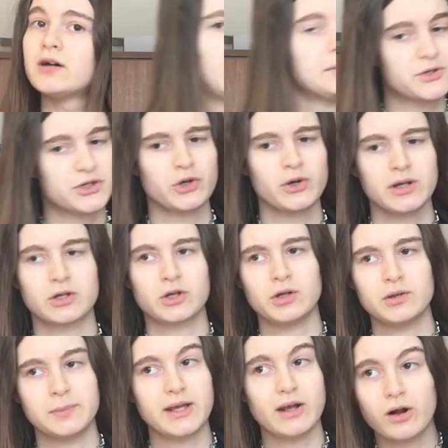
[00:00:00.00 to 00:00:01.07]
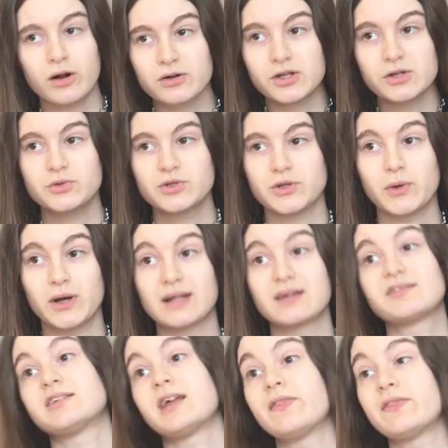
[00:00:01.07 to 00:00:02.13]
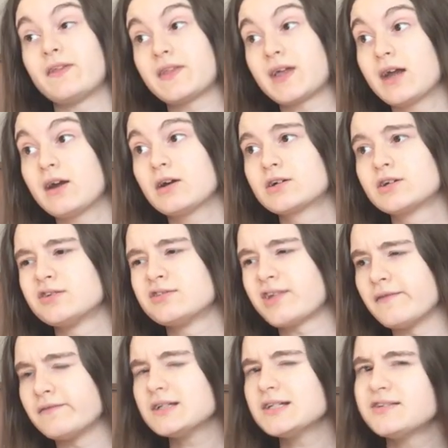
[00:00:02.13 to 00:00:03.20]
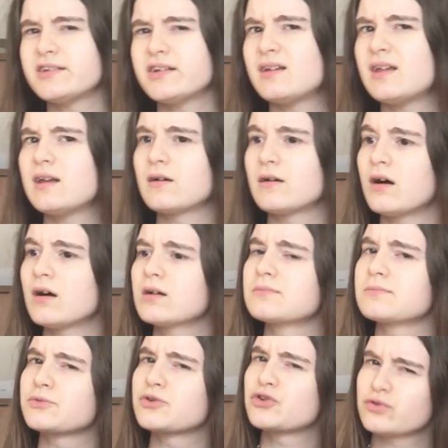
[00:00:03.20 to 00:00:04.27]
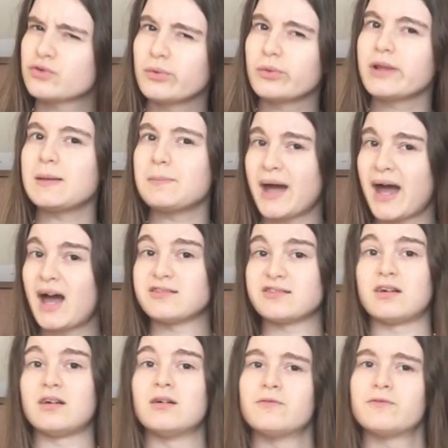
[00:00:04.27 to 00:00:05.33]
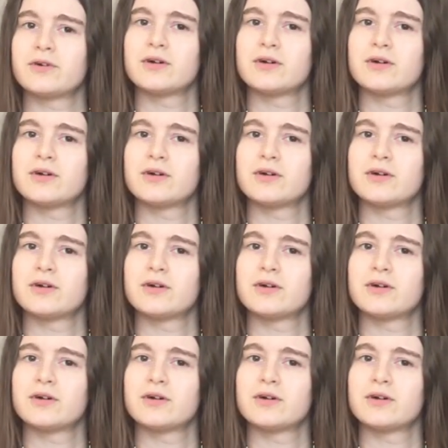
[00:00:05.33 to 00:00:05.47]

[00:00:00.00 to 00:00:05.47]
I'm sure it could be argued to an extent that the characters I've listed here aren't truly passive.